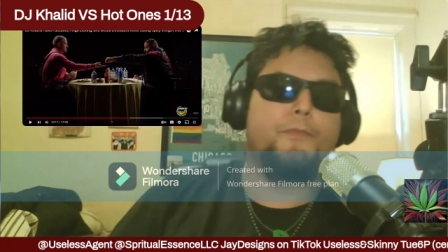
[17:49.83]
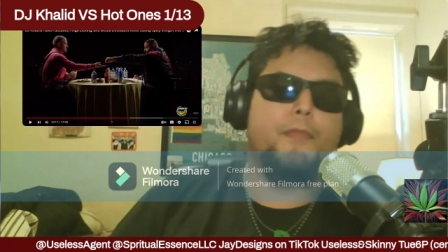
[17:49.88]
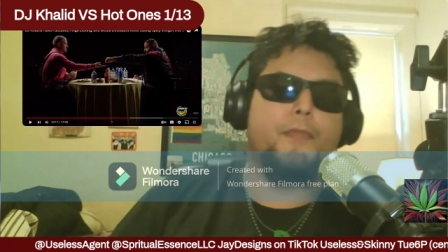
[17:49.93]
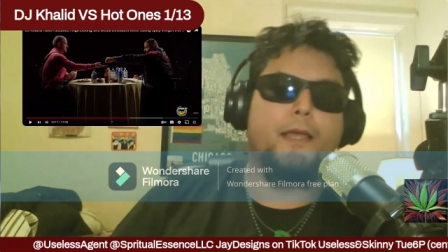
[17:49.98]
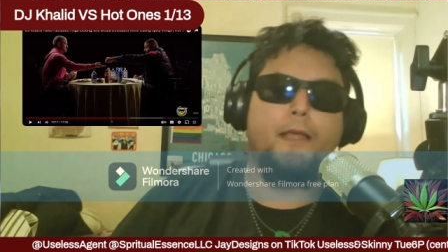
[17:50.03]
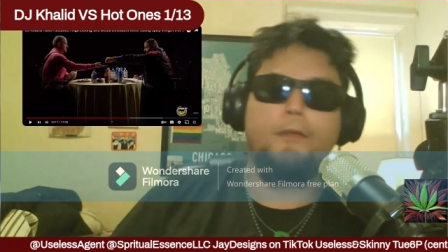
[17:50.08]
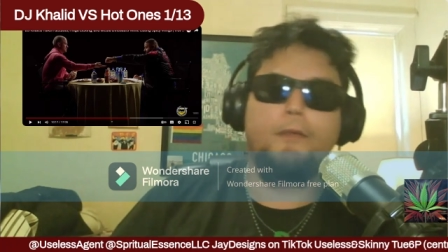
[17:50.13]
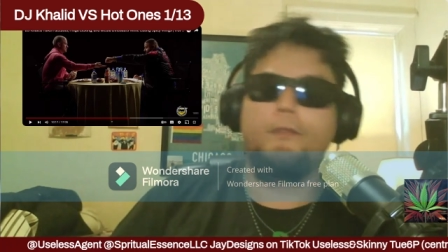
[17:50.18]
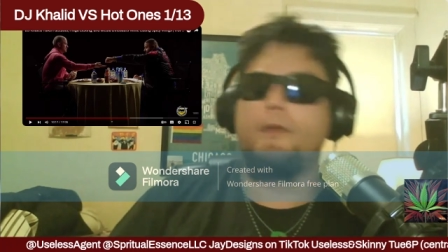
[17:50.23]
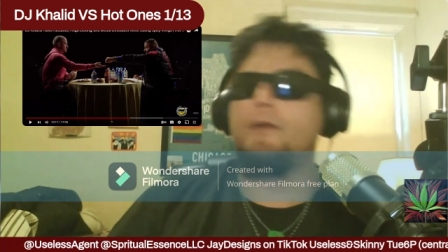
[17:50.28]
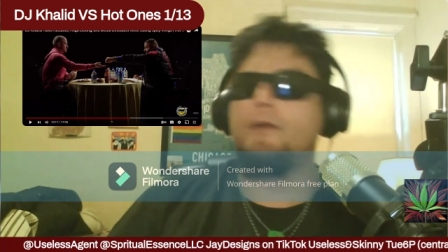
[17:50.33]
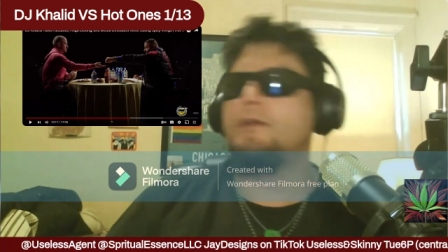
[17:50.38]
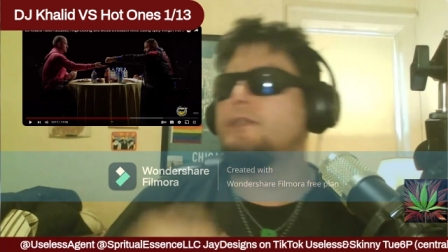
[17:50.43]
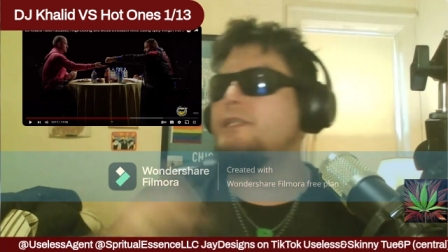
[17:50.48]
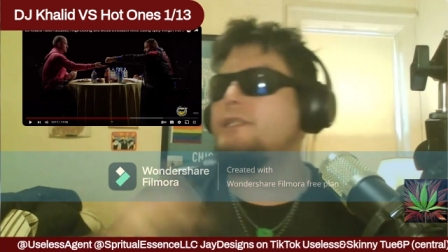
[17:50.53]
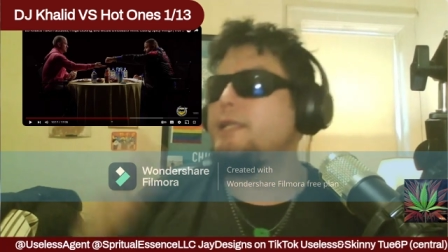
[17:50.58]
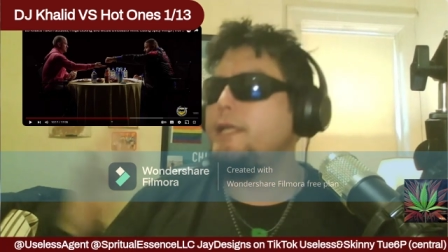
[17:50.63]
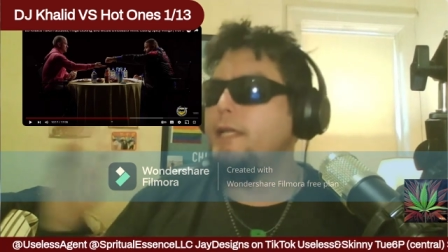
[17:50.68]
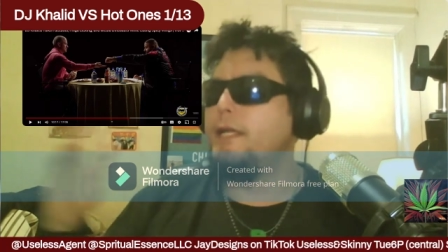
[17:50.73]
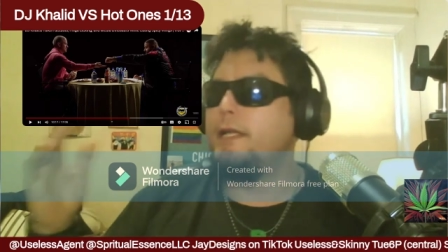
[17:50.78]
at
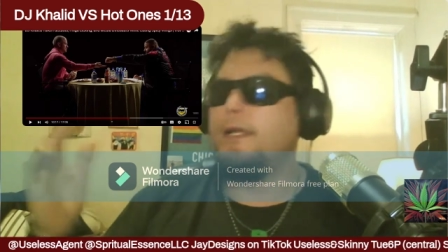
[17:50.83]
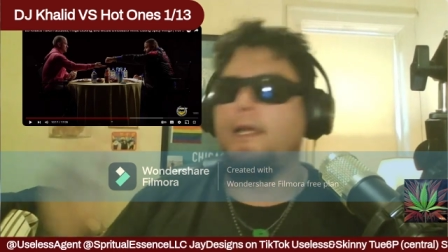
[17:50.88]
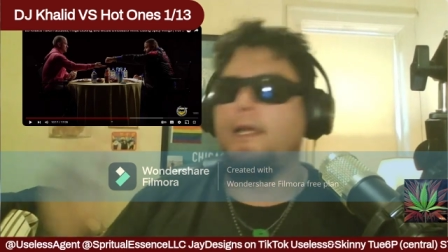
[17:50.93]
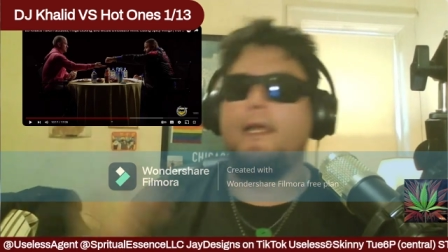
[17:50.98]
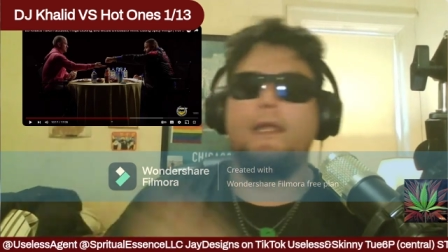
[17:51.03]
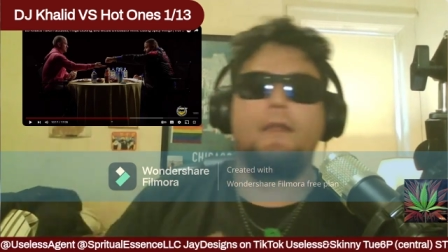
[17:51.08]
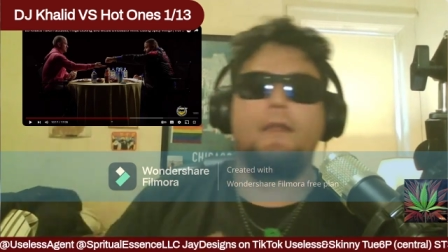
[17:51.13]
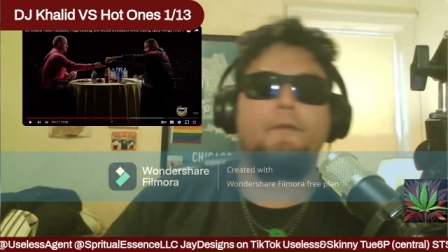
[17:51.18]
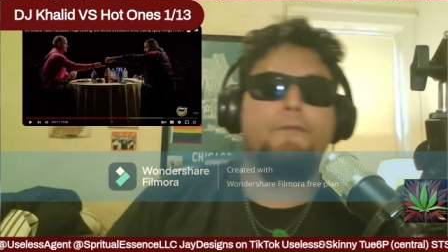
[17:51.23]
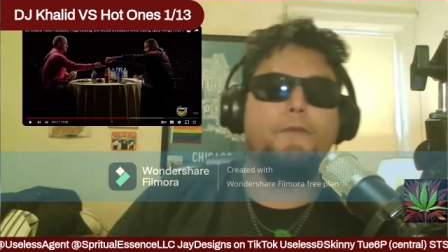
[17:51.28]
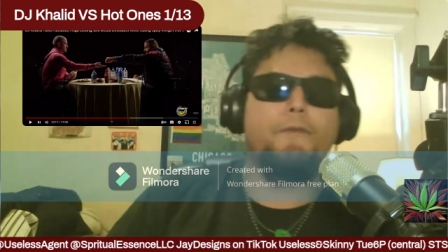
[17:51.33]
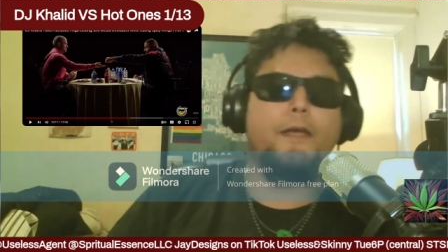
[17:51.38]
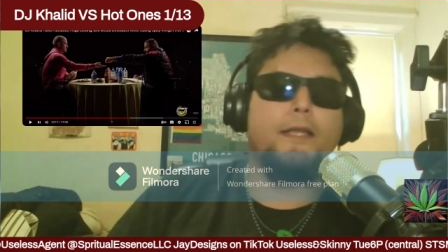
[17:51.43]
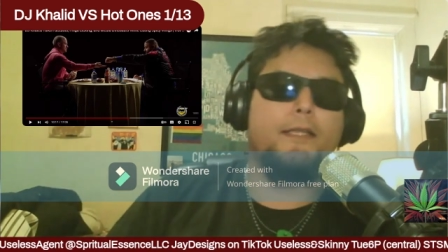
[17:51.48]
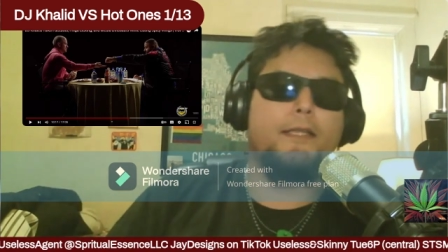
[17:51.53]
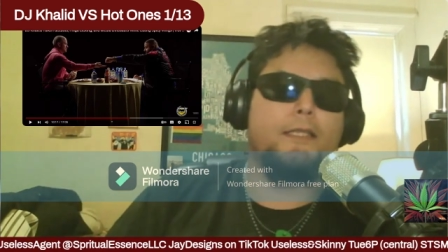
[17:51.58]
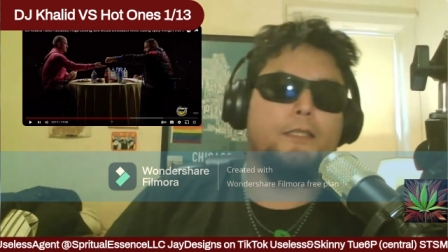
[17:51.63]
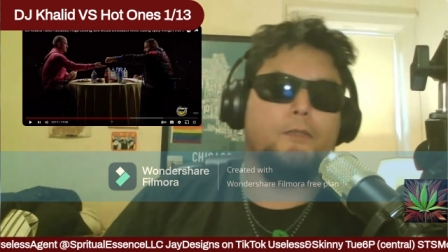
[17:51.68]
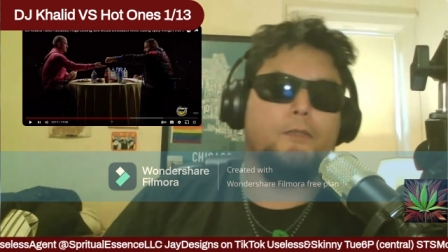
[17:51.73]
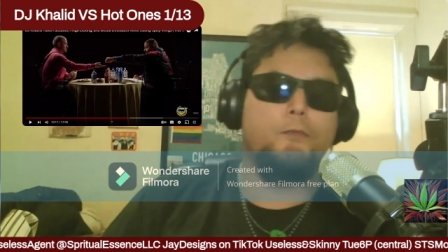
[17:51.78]
13, I had to
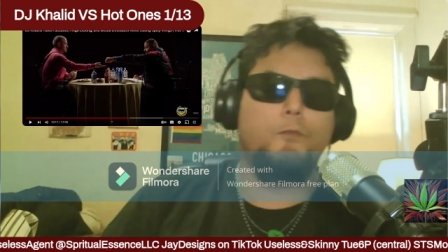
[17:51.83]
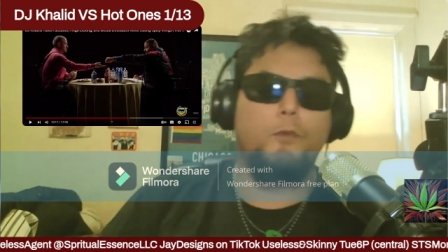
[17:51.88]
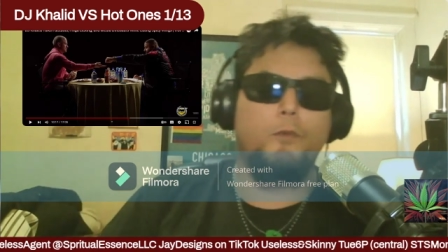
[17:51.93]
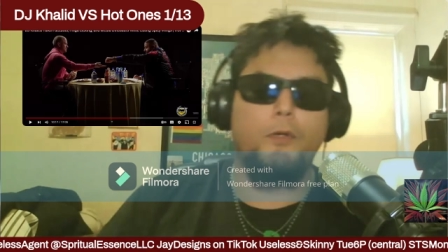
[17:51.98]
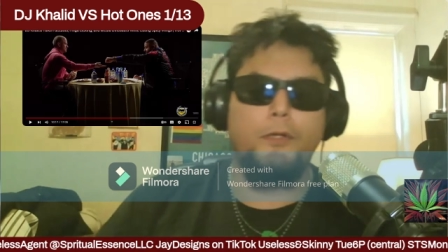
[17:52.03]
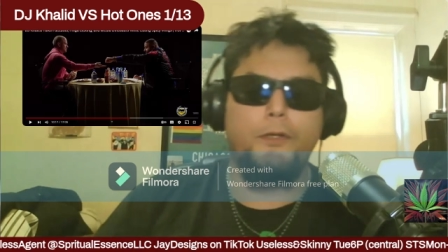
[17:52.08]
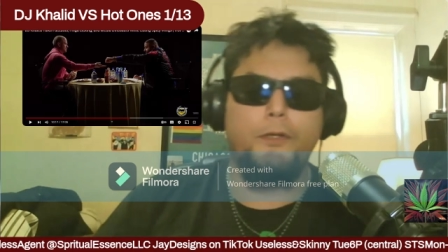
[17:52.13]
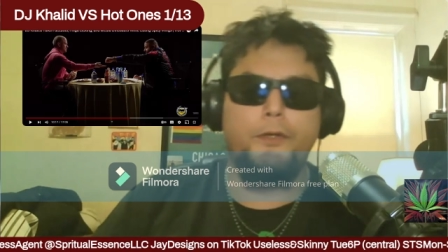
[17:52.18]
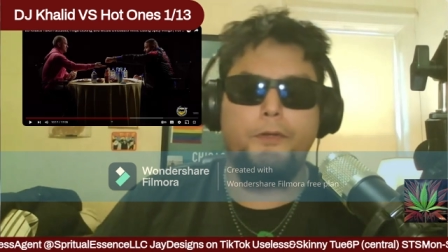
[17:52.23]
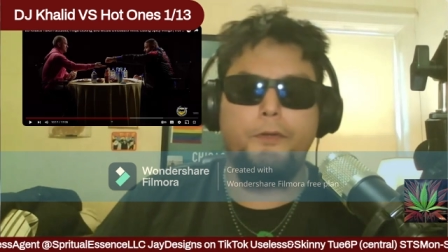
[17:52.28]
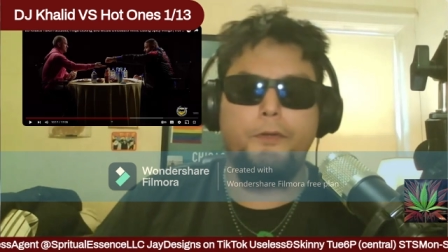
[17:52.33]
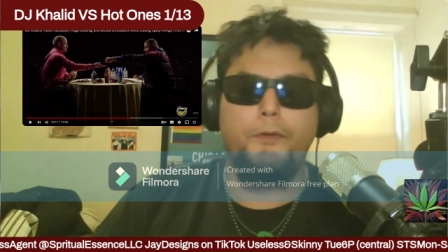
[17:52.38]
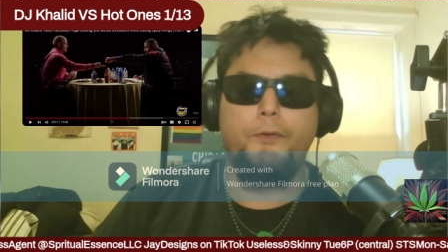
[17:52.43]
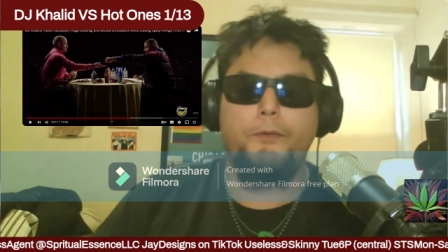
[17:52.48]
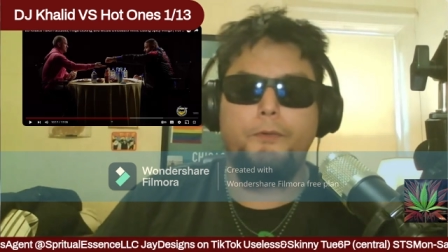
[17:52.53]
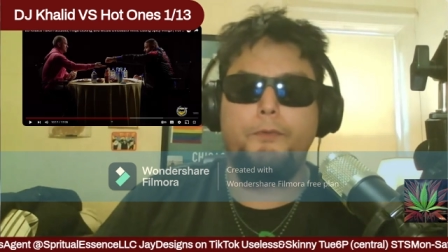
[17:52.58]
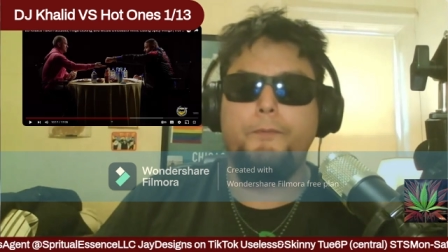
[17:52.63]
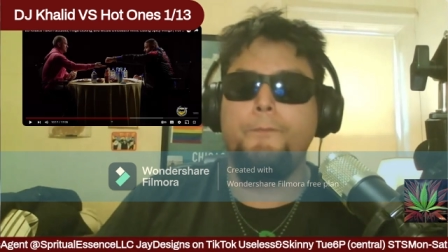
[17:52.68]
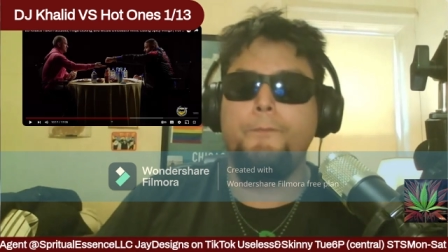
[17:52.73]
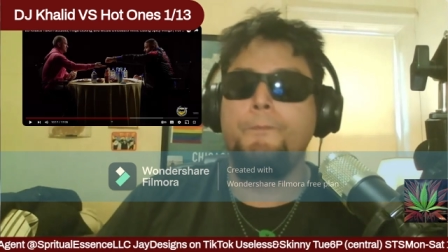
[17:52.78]
fight this one
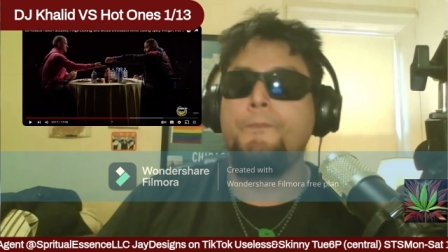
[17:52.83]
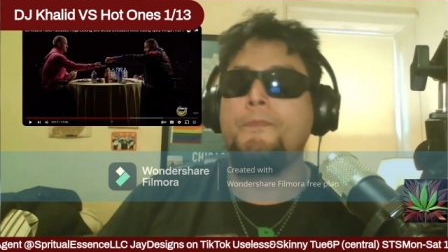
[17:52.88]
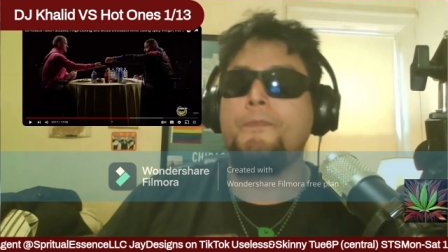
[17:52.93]
dude.